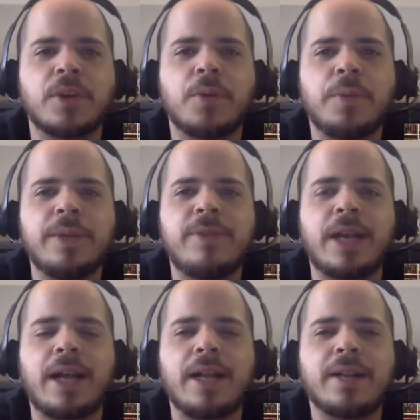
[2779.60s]
so we've
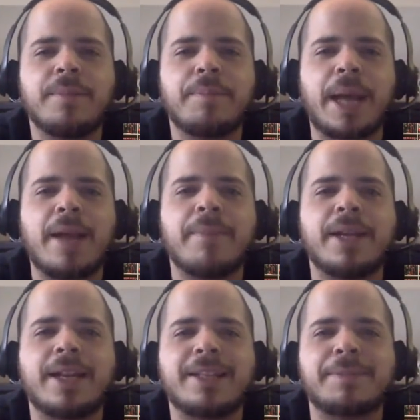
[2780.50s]
got
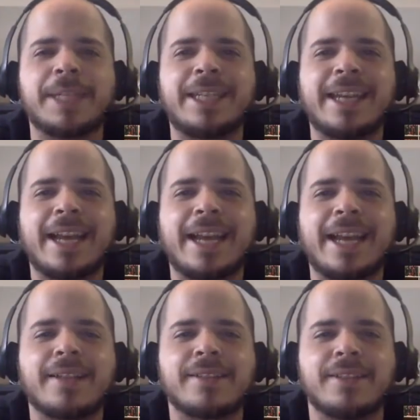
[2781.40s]
Batman has been
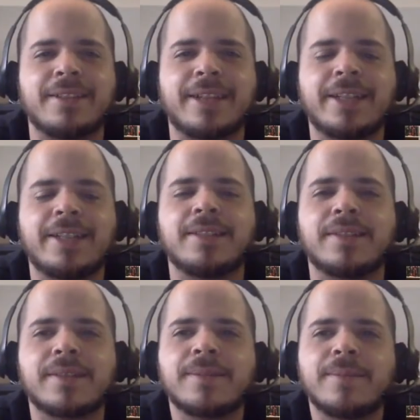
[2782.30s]
cast on
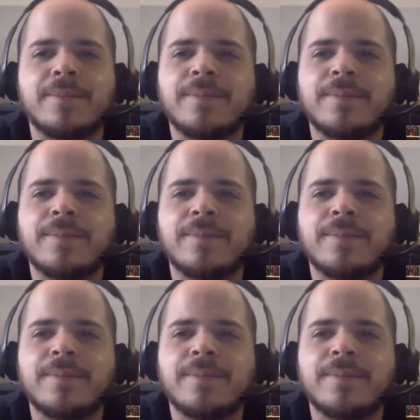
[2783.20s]
Titans.